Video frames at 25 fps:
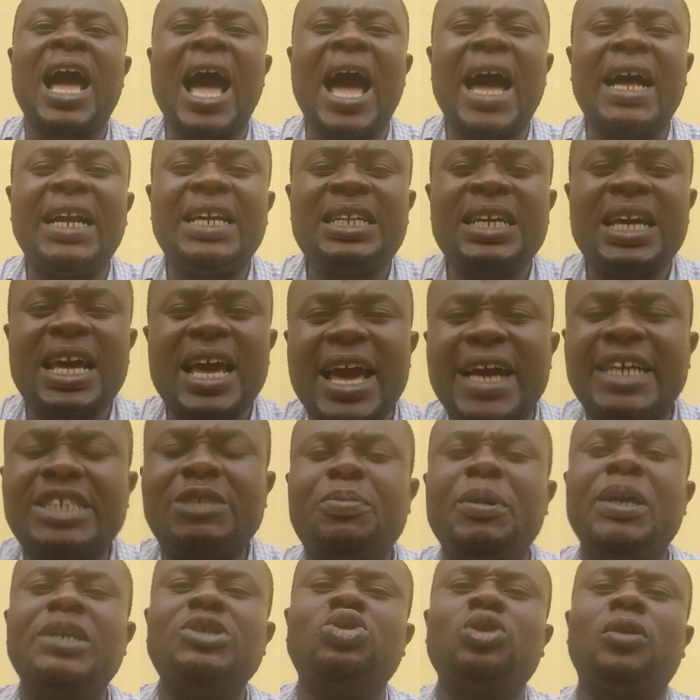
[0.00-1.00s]
at the
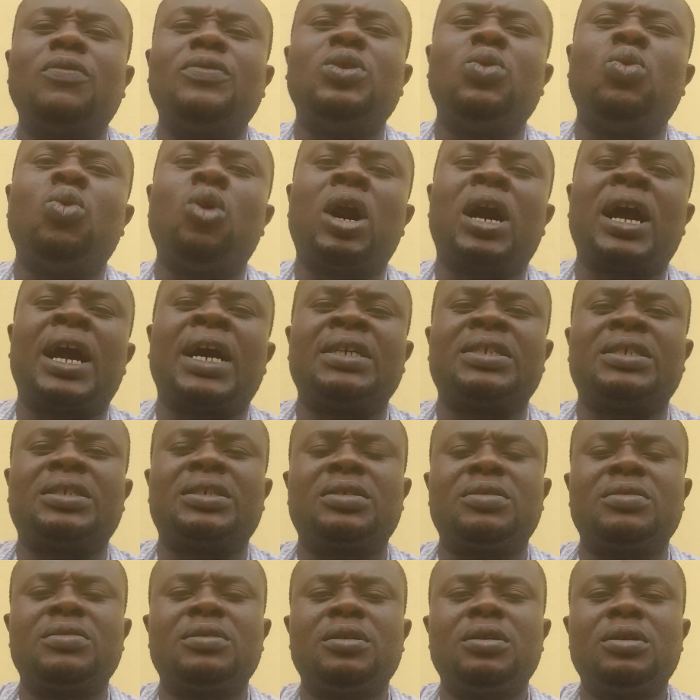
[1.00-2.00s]
expense of the workers.